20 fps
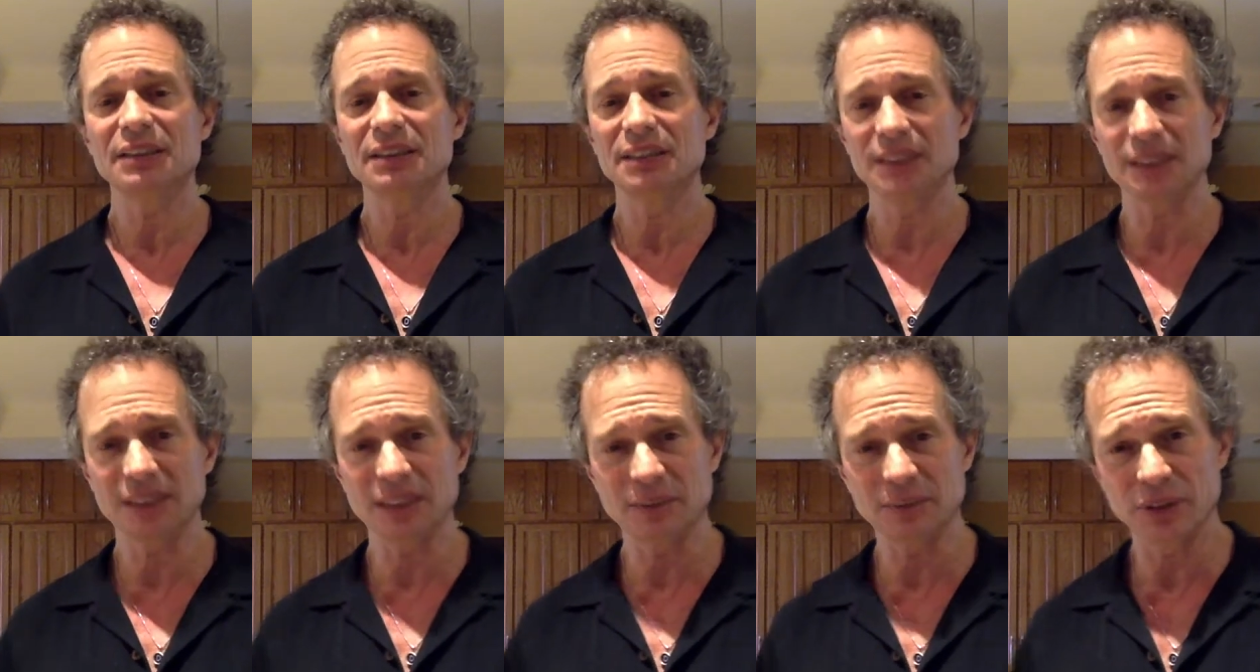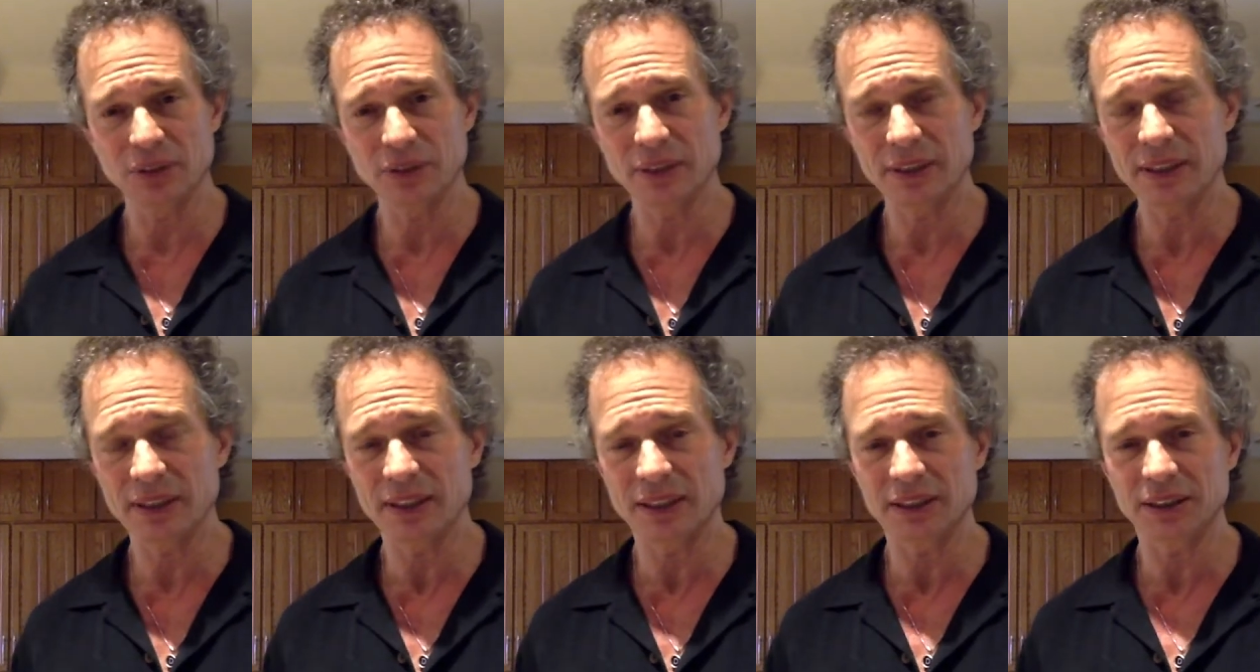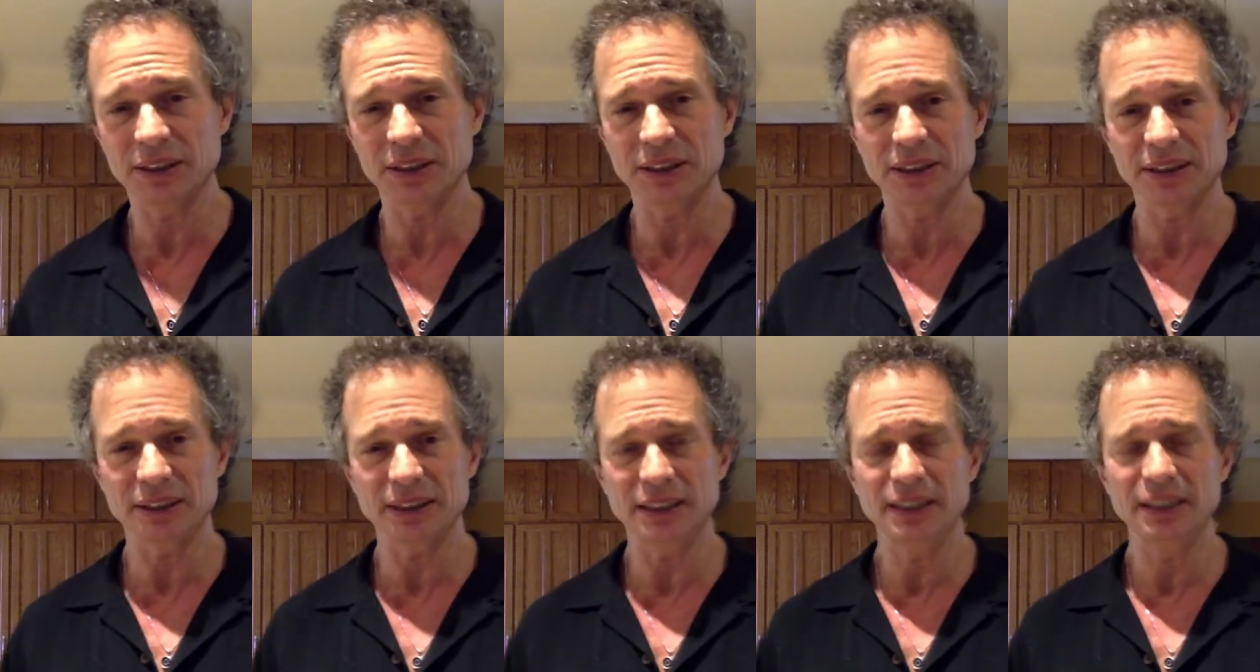to some degree
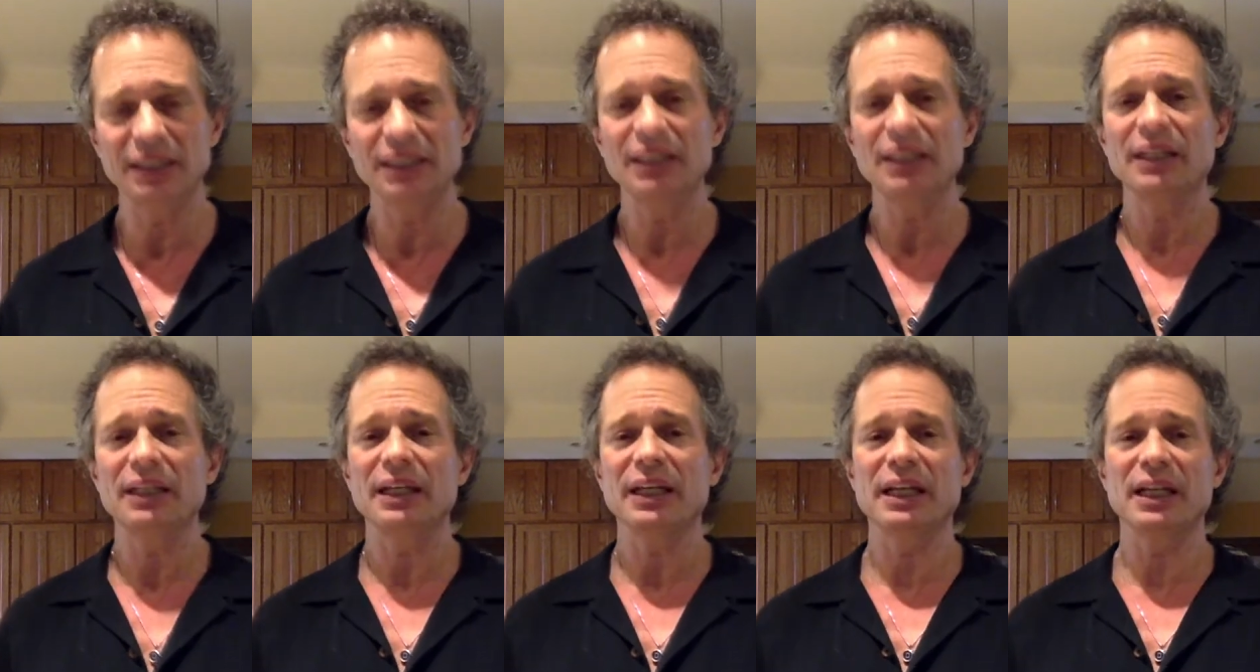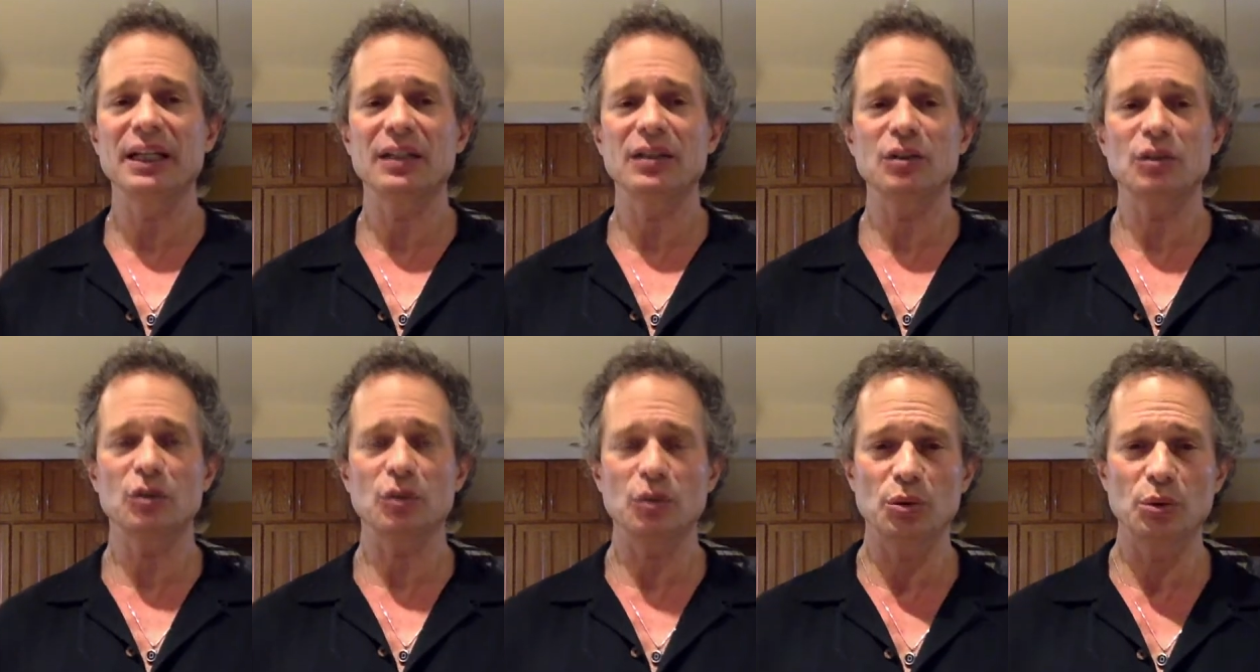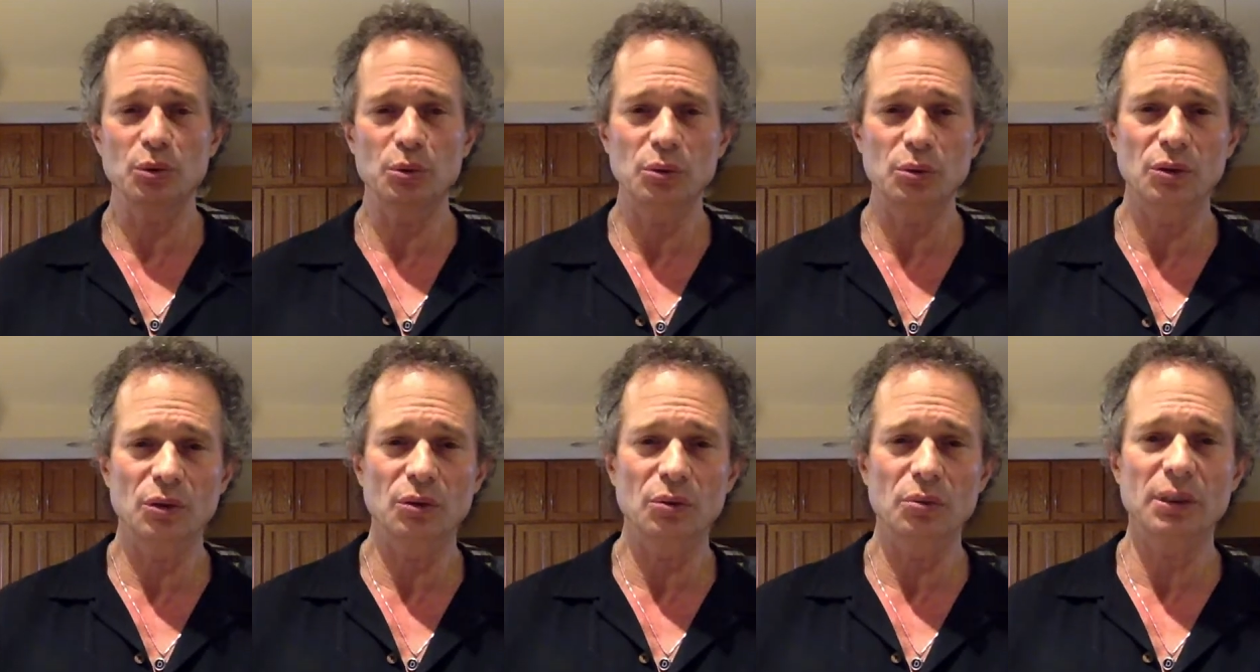consciously, and who
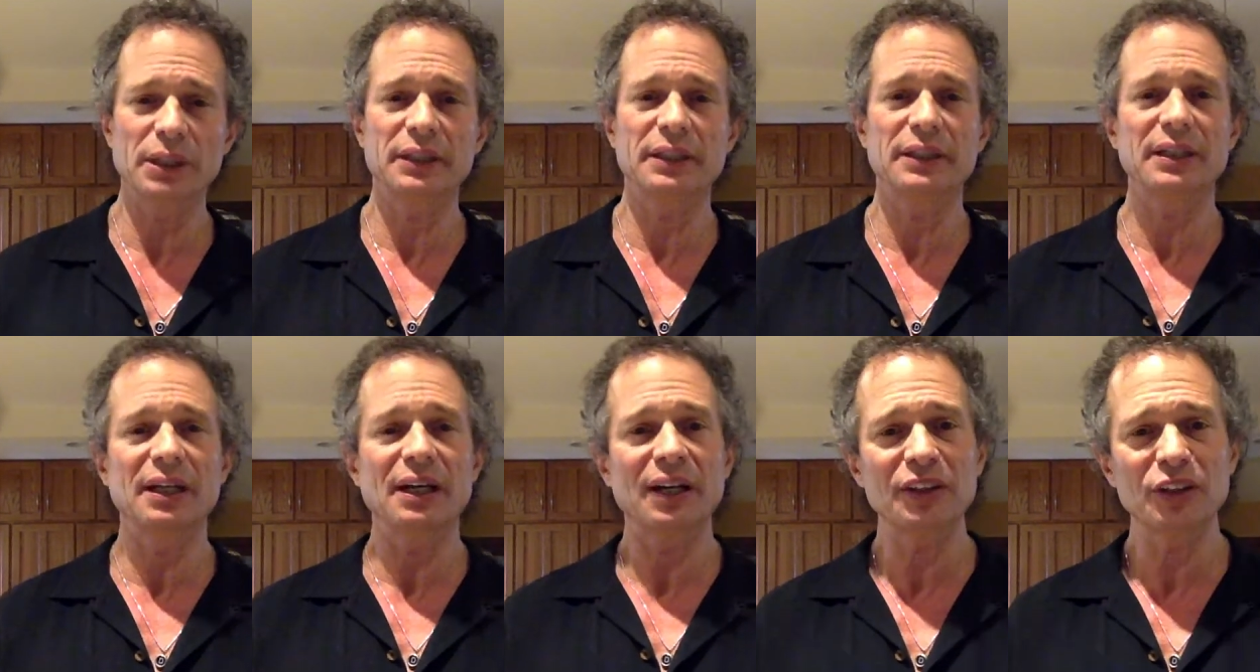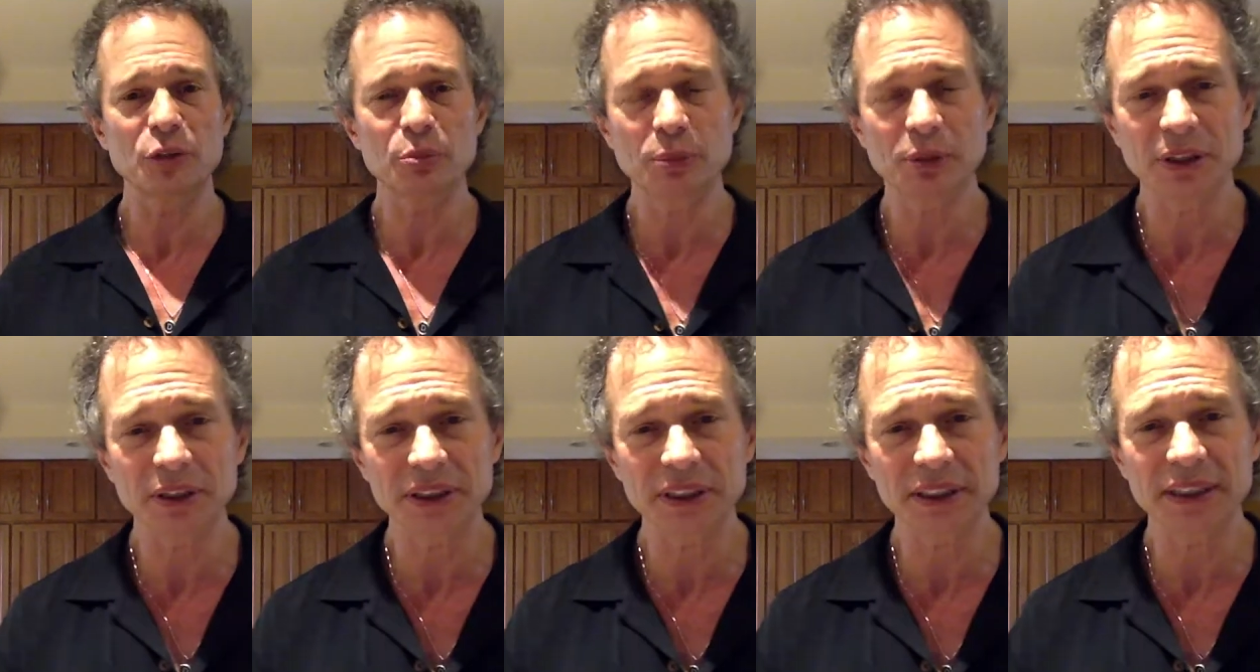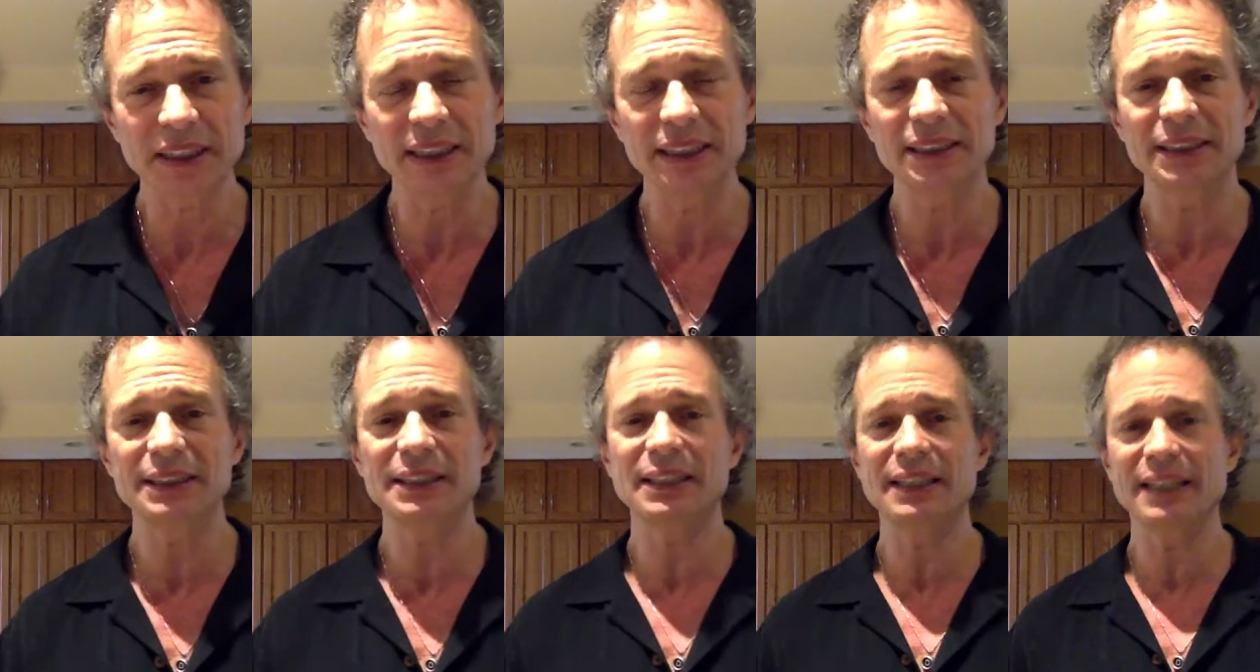or what the other person
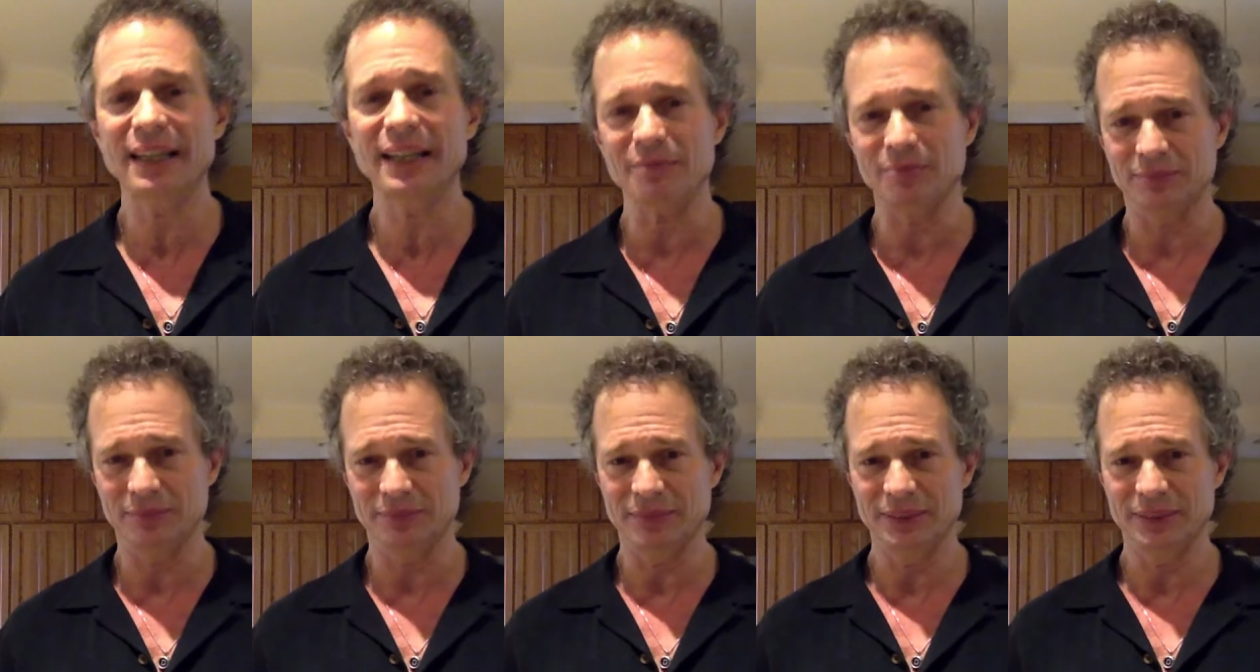is to them.